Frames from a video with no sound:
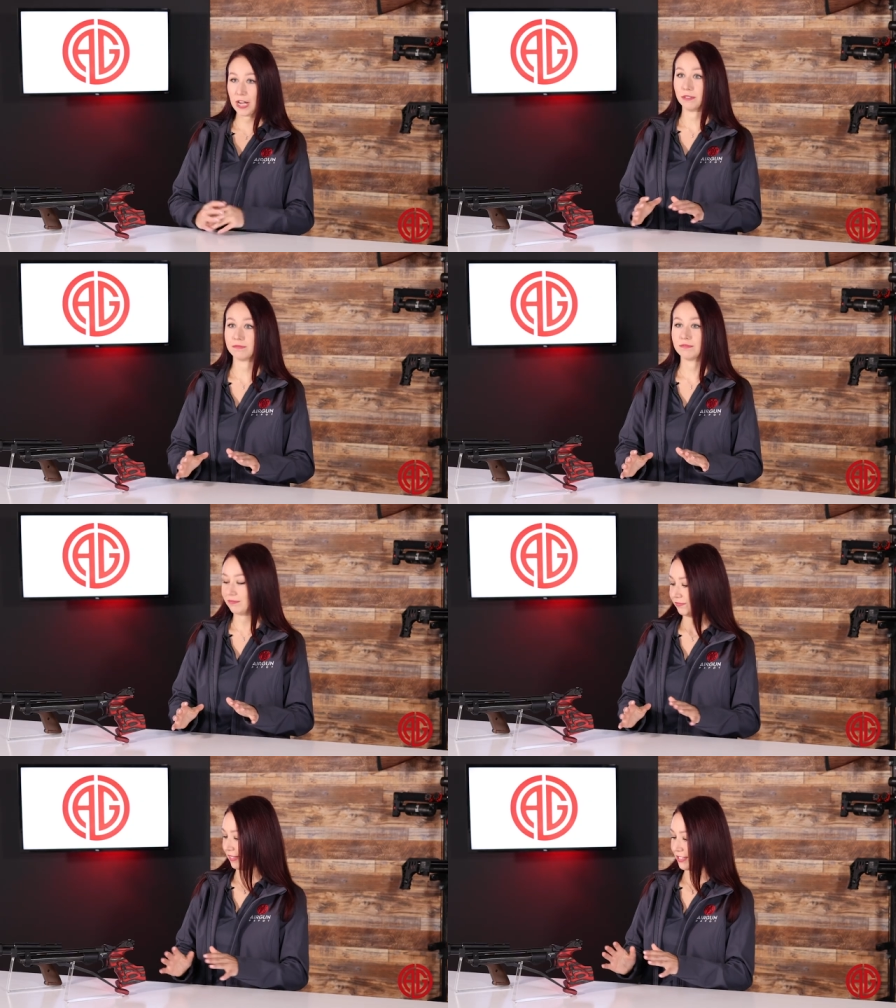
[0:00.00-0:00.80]
Oh,
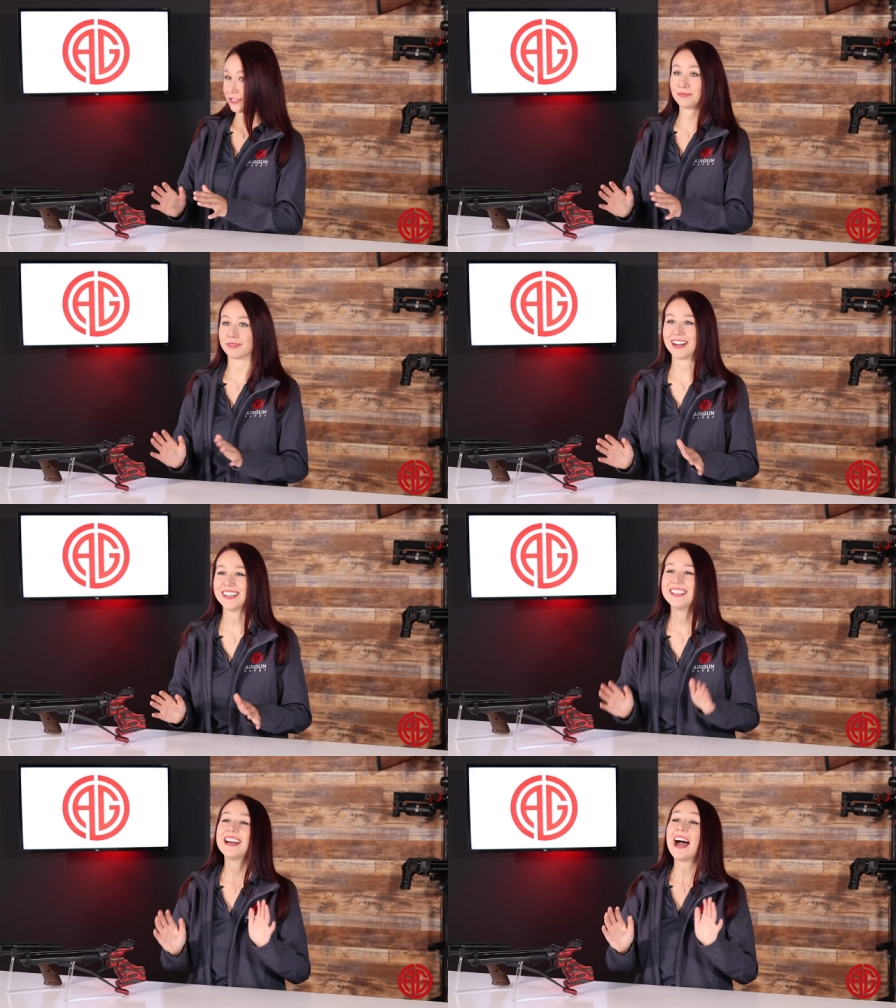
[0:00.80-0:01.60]
that's right.
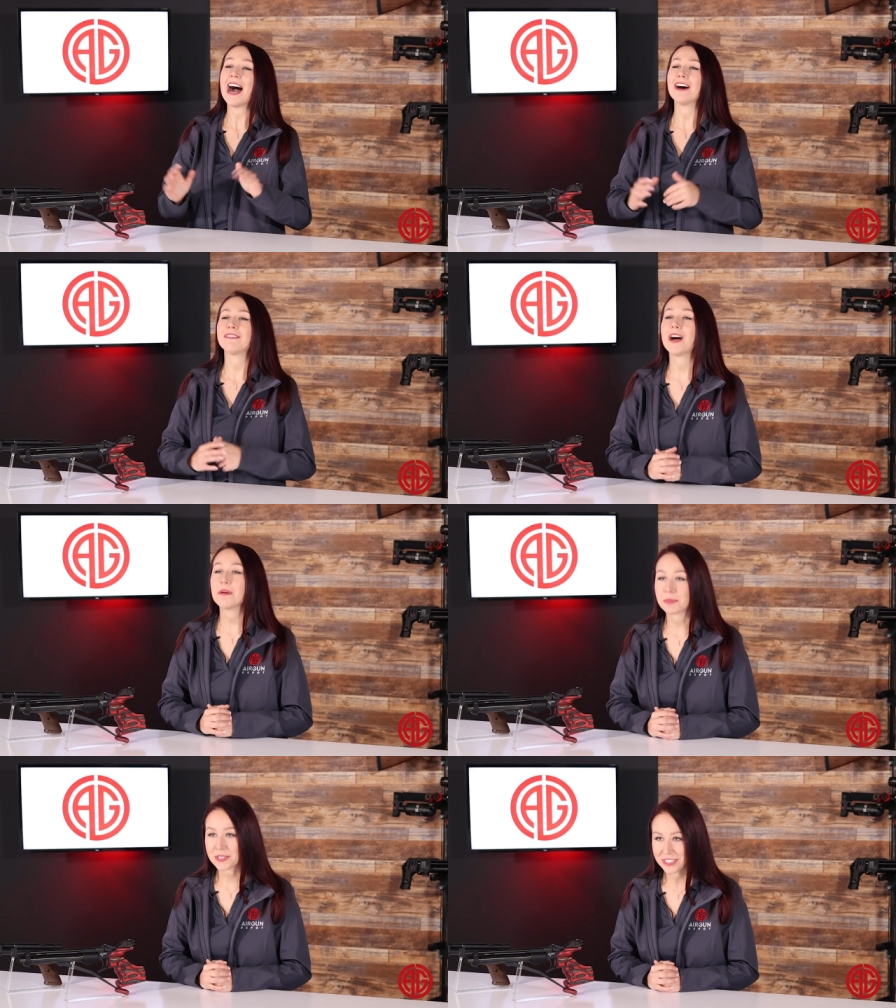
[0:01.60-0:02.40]

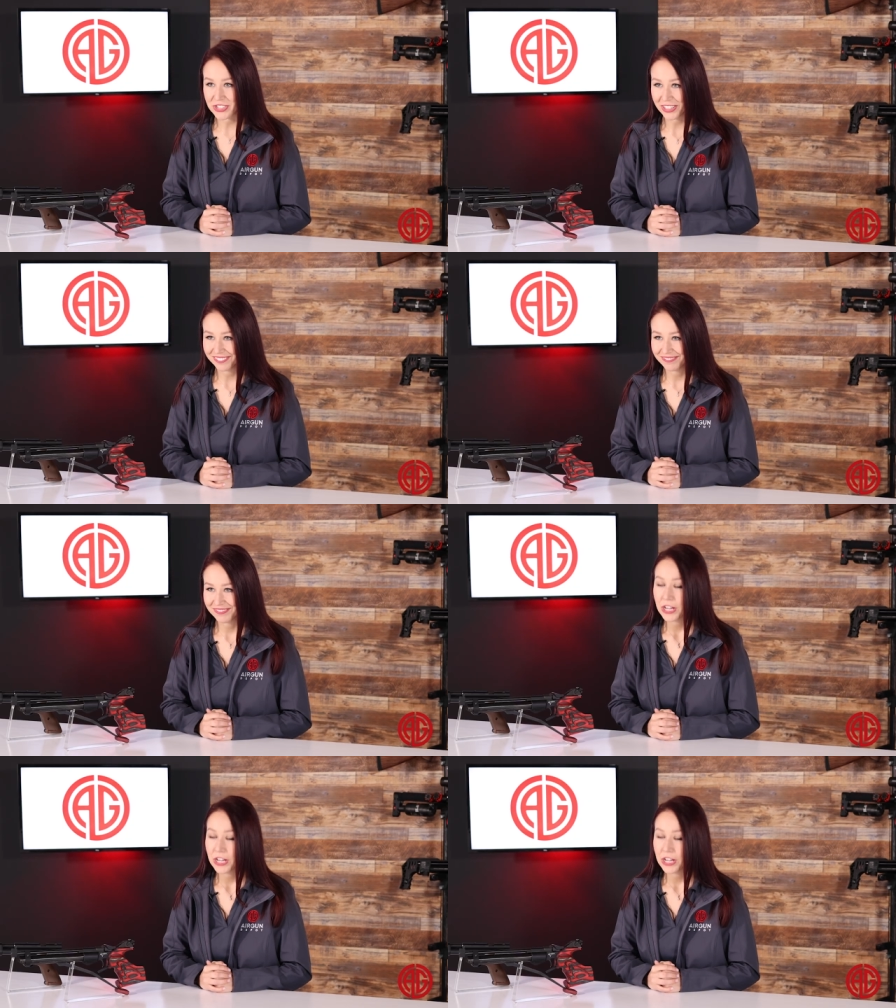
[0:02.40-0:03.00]
Alpha precision.